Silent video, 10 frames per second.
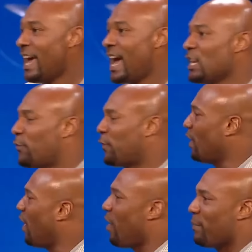How you
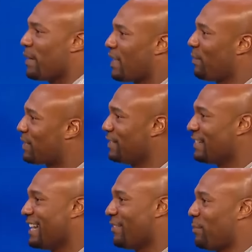feel? Oh, man, I'm
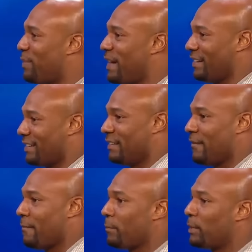good, never better.
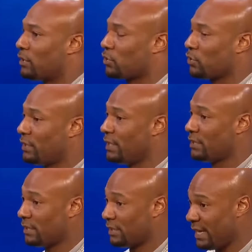But the truth
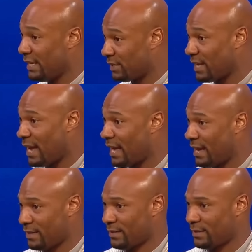is, it's
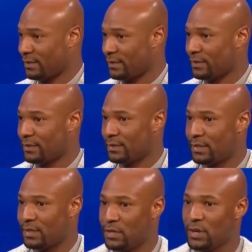inside.
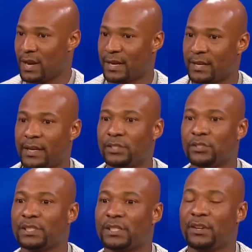You're not good. Could
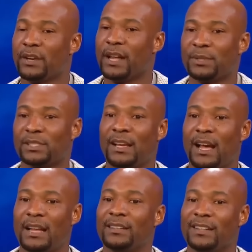you just tell your neighbor, say,
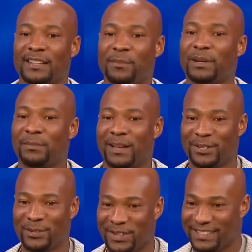I look good, but I'm
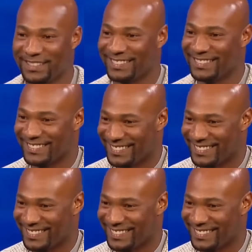not doing good?